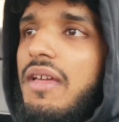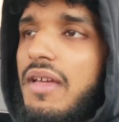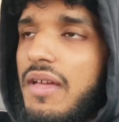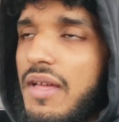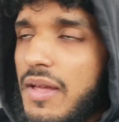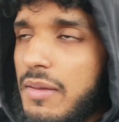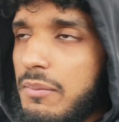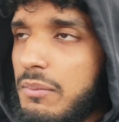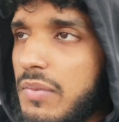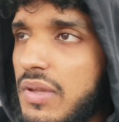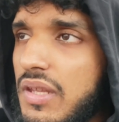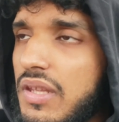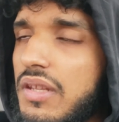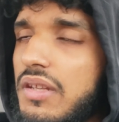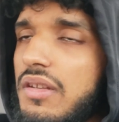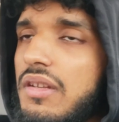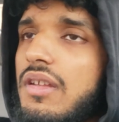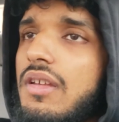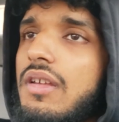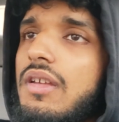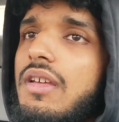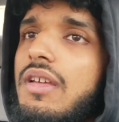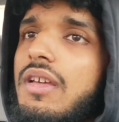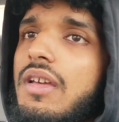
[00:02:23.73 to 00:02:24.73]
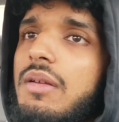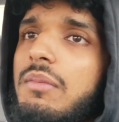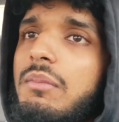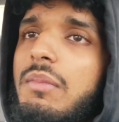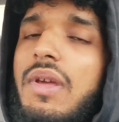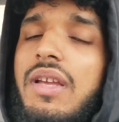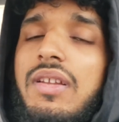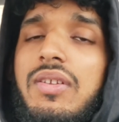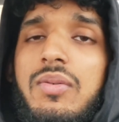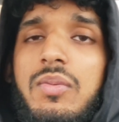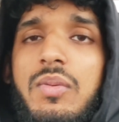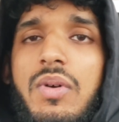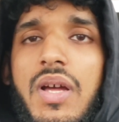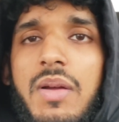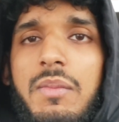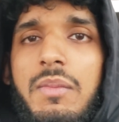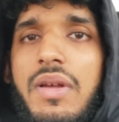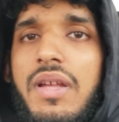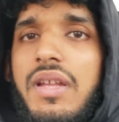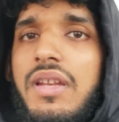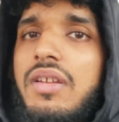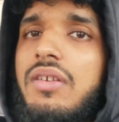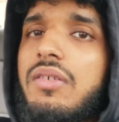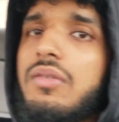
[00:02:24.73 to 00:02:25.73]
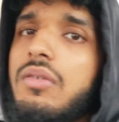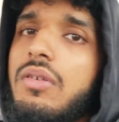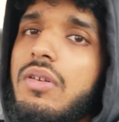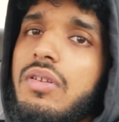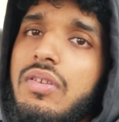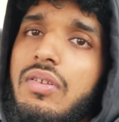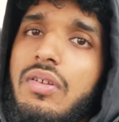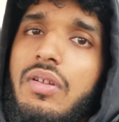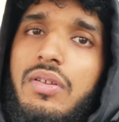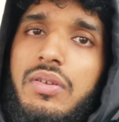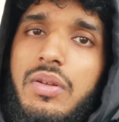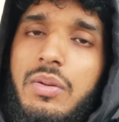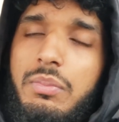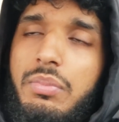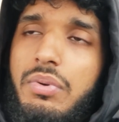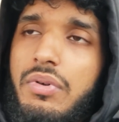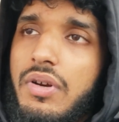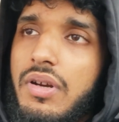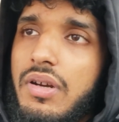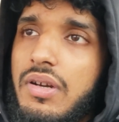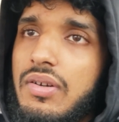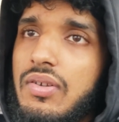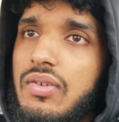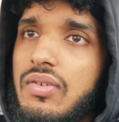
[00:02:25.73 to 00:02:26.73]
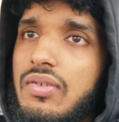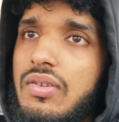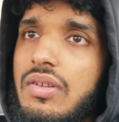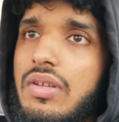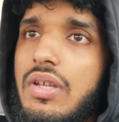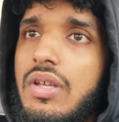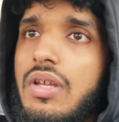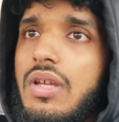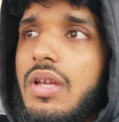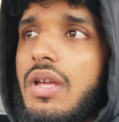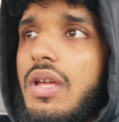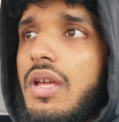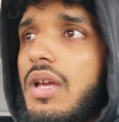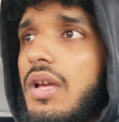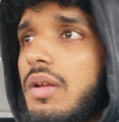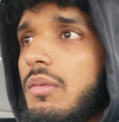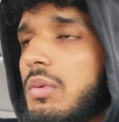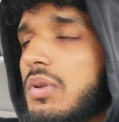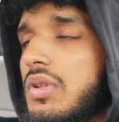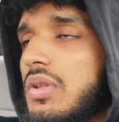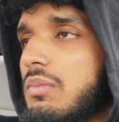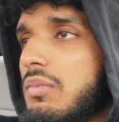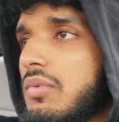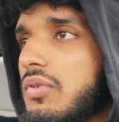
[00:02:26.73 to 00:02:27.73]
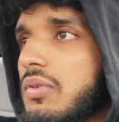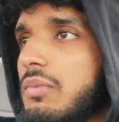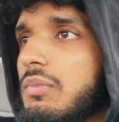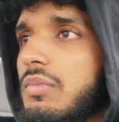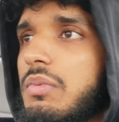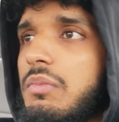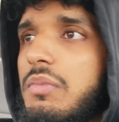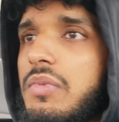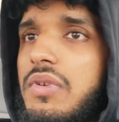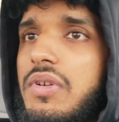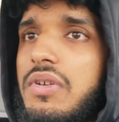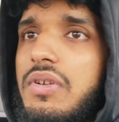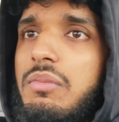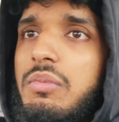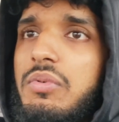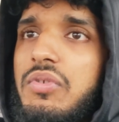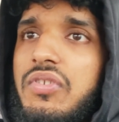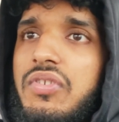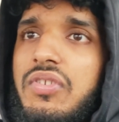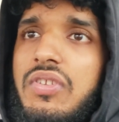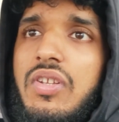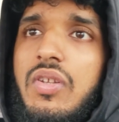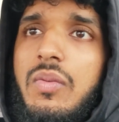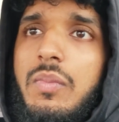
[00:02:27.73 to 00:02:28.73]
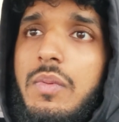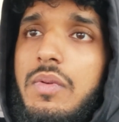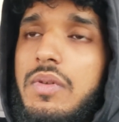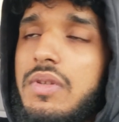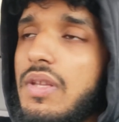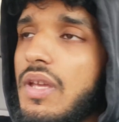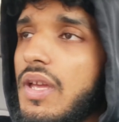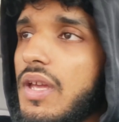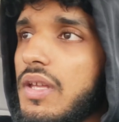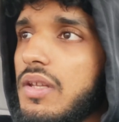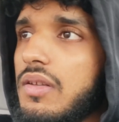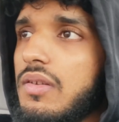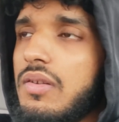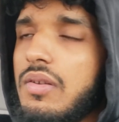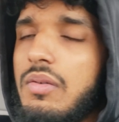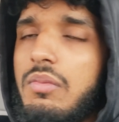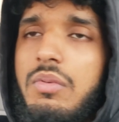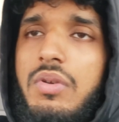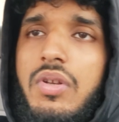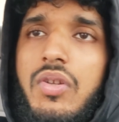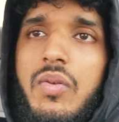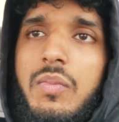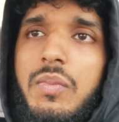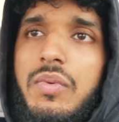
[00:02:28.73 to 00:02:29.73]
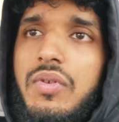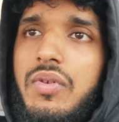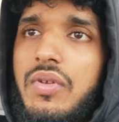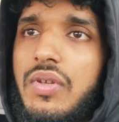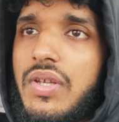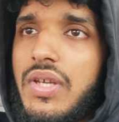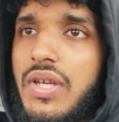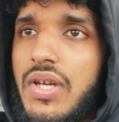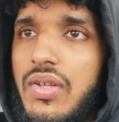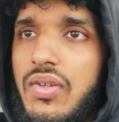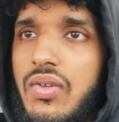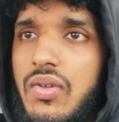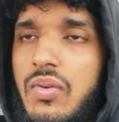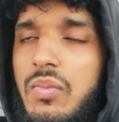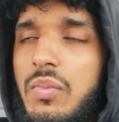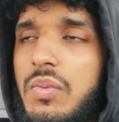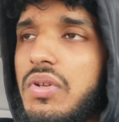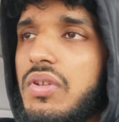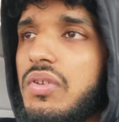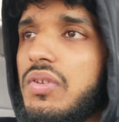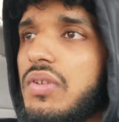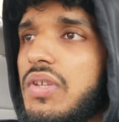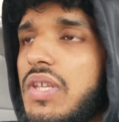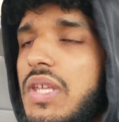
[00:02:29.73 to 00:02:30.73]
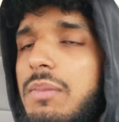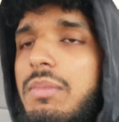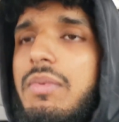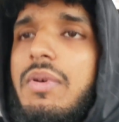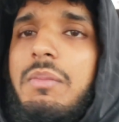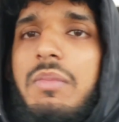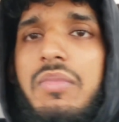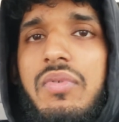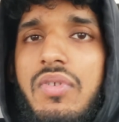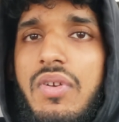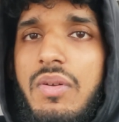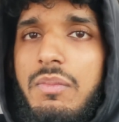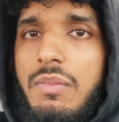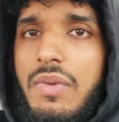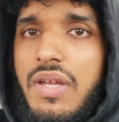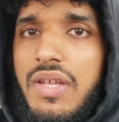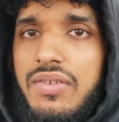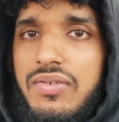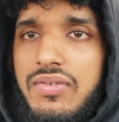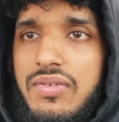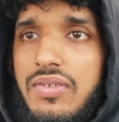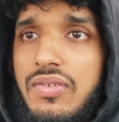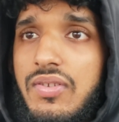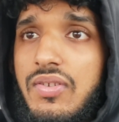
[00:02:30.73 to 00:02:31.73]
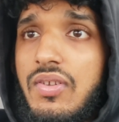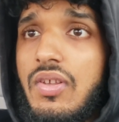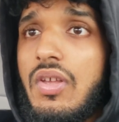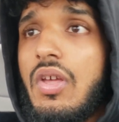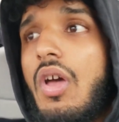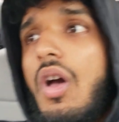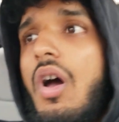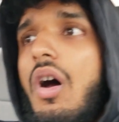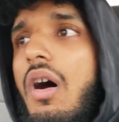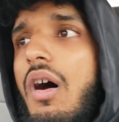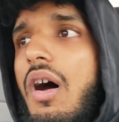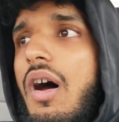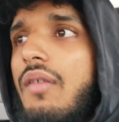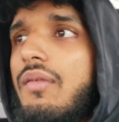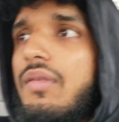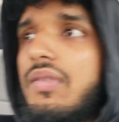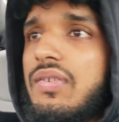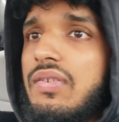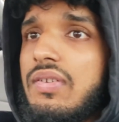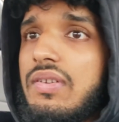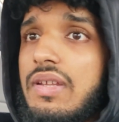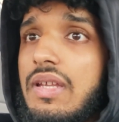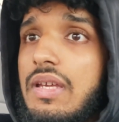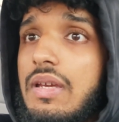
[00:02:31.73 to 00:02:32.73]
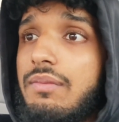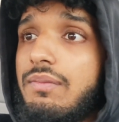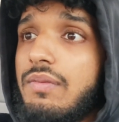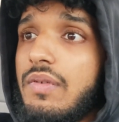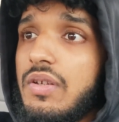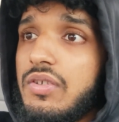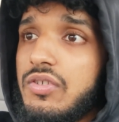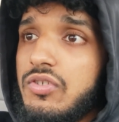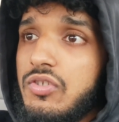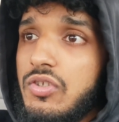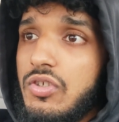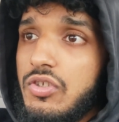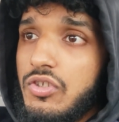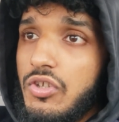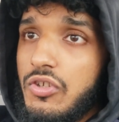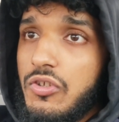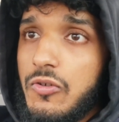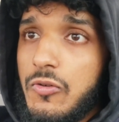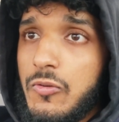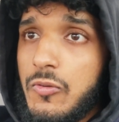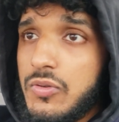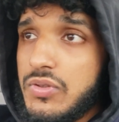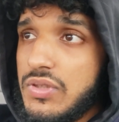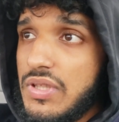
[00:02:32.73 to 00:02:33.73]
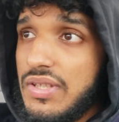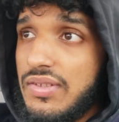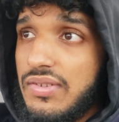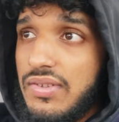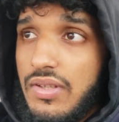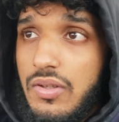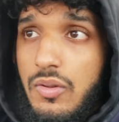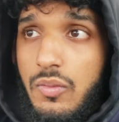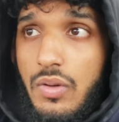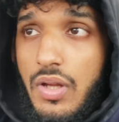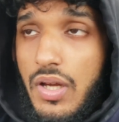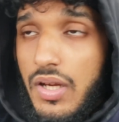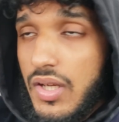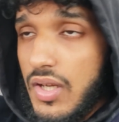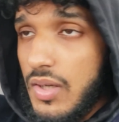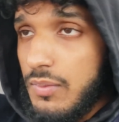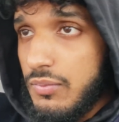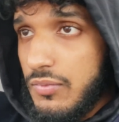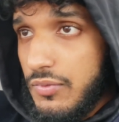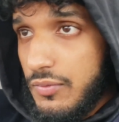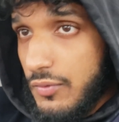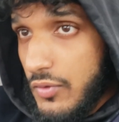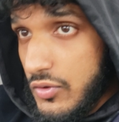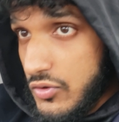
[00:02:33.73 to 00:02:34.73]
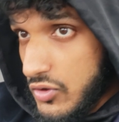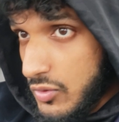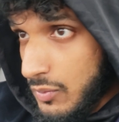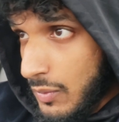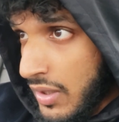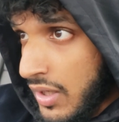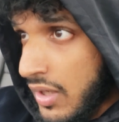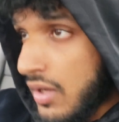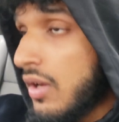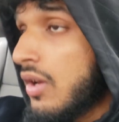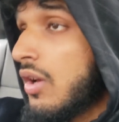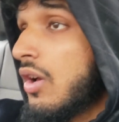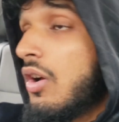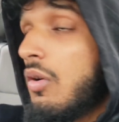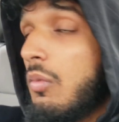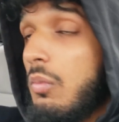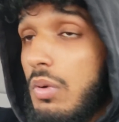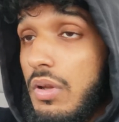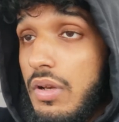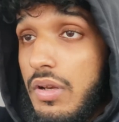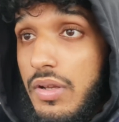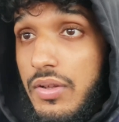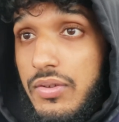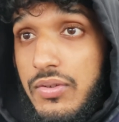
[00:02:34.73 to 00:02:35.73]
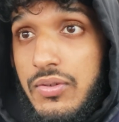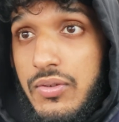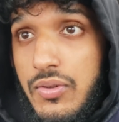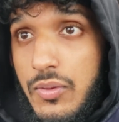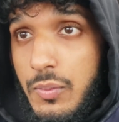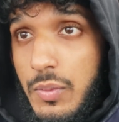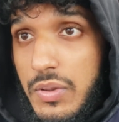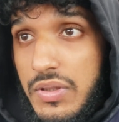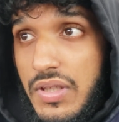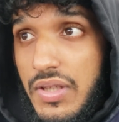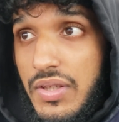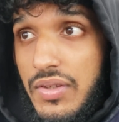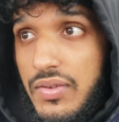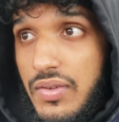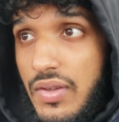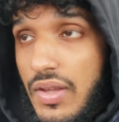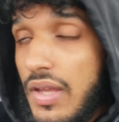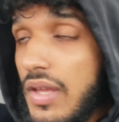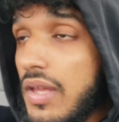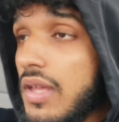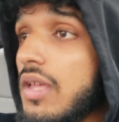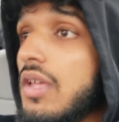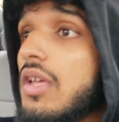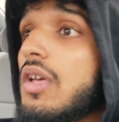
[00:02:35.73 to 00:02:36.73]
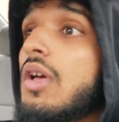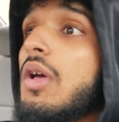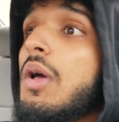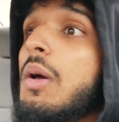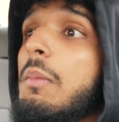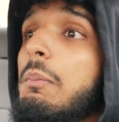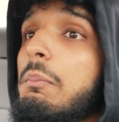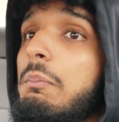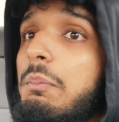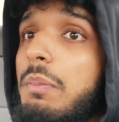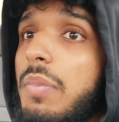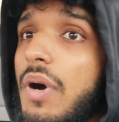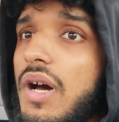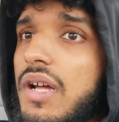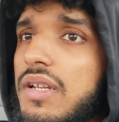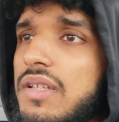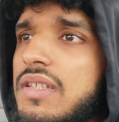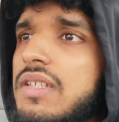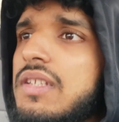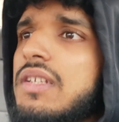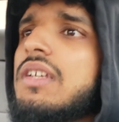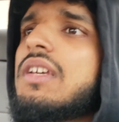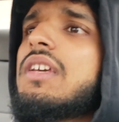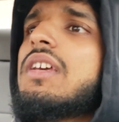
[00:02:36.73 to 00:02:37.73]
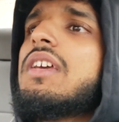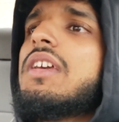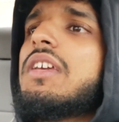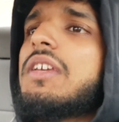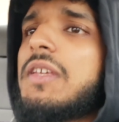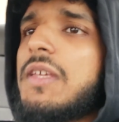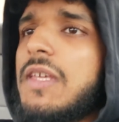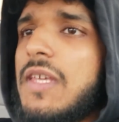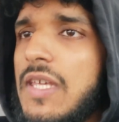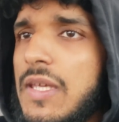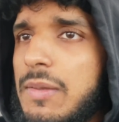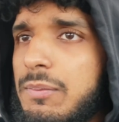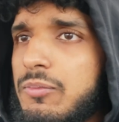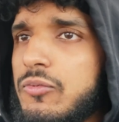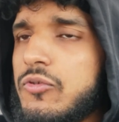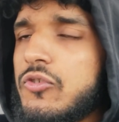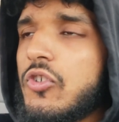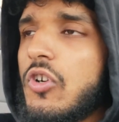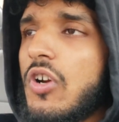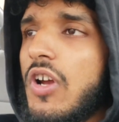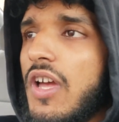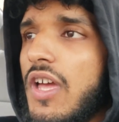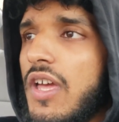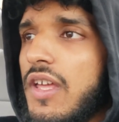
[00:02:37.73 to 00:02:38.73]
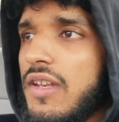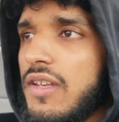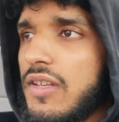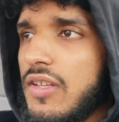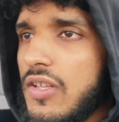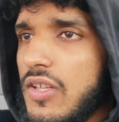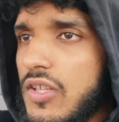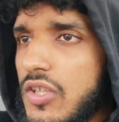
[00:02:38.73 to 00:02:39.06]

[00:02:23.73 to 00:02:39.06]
Ameen. And make dua, man, include us all in your prayers. And with the Muslim community, we just need to be tight. We need to be together. We need to keep coming to the masjids. Obviously, if the shayukh, they say do not come to for Jum'ah, we listen to what they say. But keep trying